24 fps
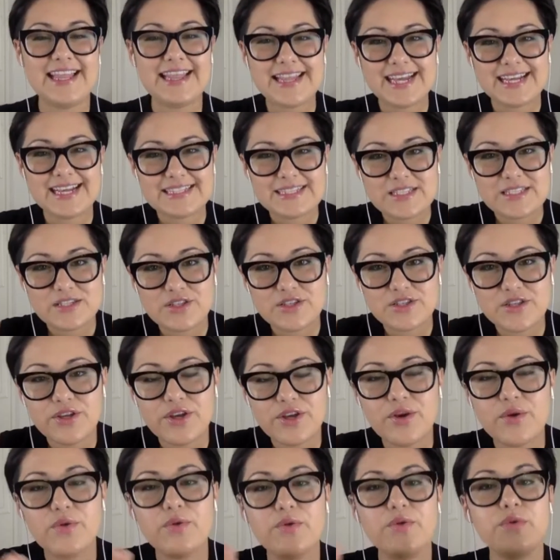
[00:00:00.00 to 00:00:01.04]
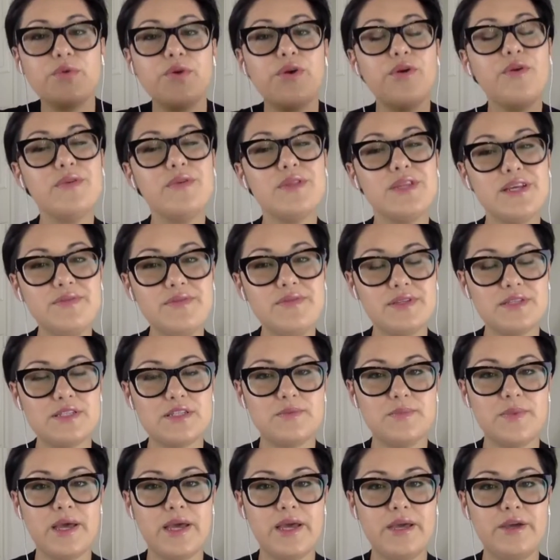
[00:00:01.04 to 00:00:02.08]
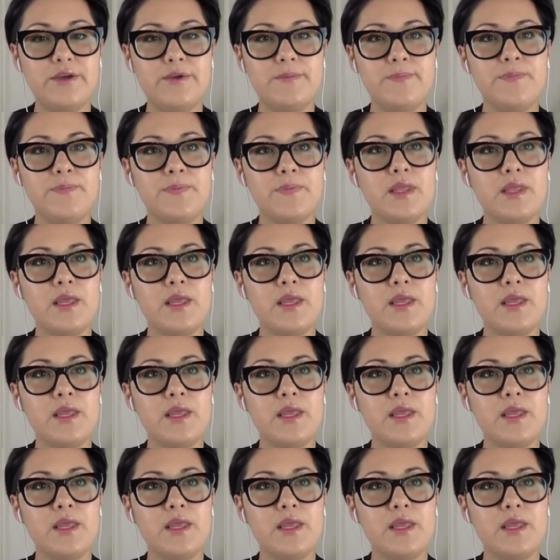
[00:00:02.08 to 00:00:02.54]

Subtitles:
That slow growth of the smile